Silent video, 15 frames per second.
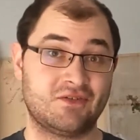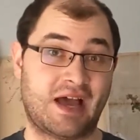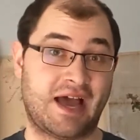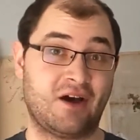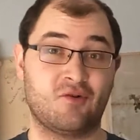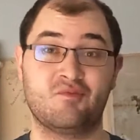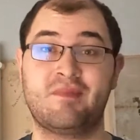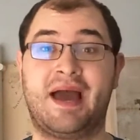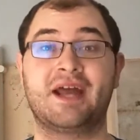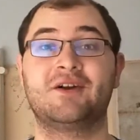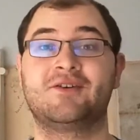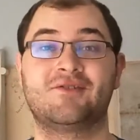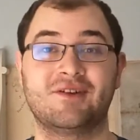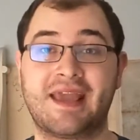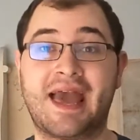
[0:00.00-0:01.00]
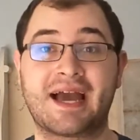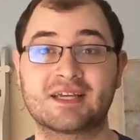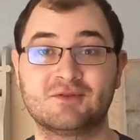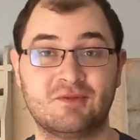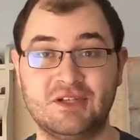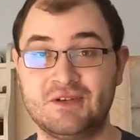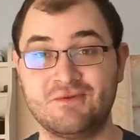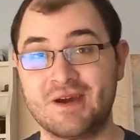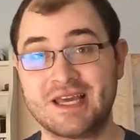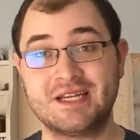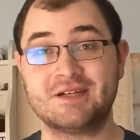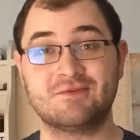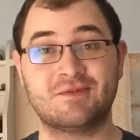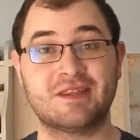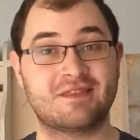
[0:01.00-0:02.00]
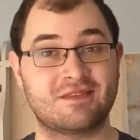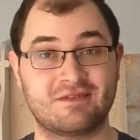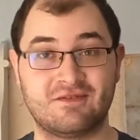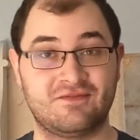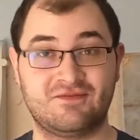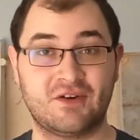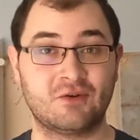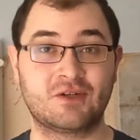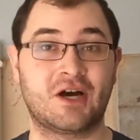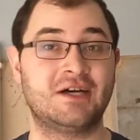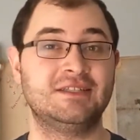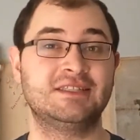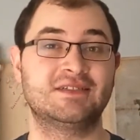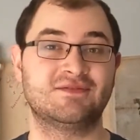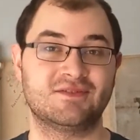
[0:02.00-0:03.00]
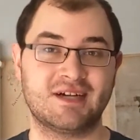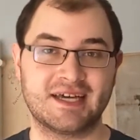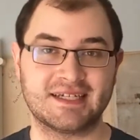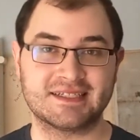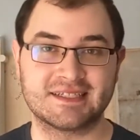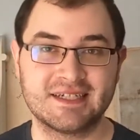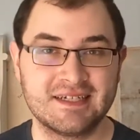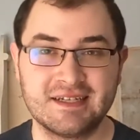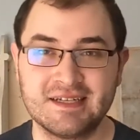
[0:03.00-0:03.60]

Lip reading: how matter reacts when you hit it with photons of light.